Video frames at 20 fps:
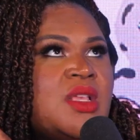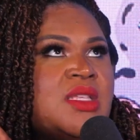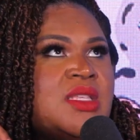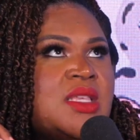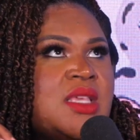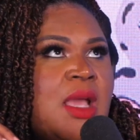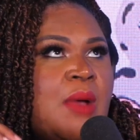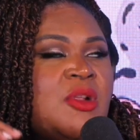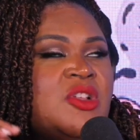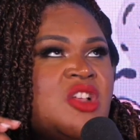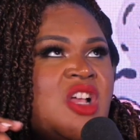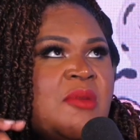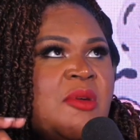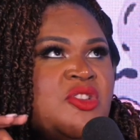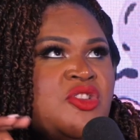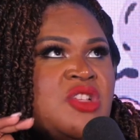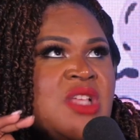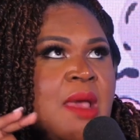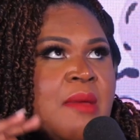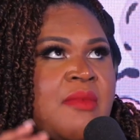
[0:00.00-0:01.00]
to talk about
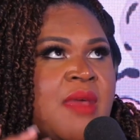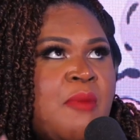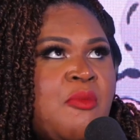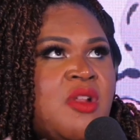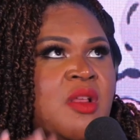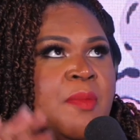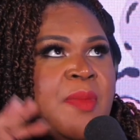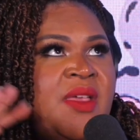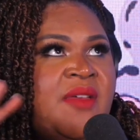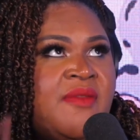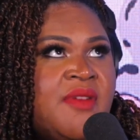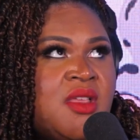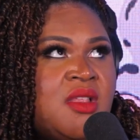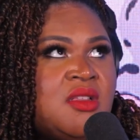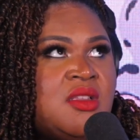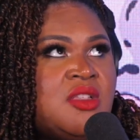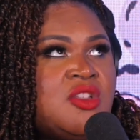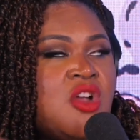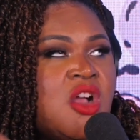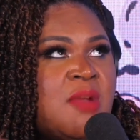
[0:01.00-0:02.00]
your time. I'm going to pivot
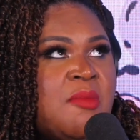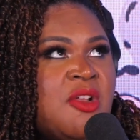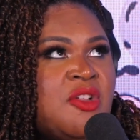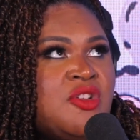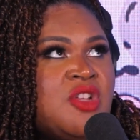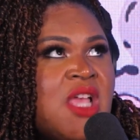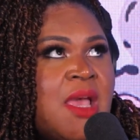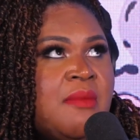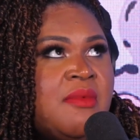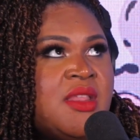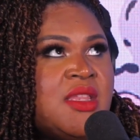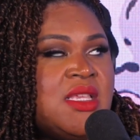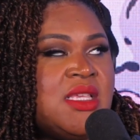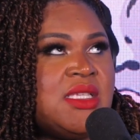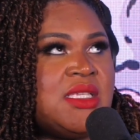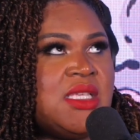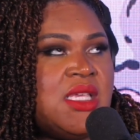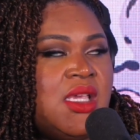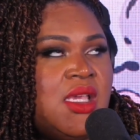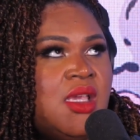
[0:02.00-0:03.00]
to talk about your time in DC.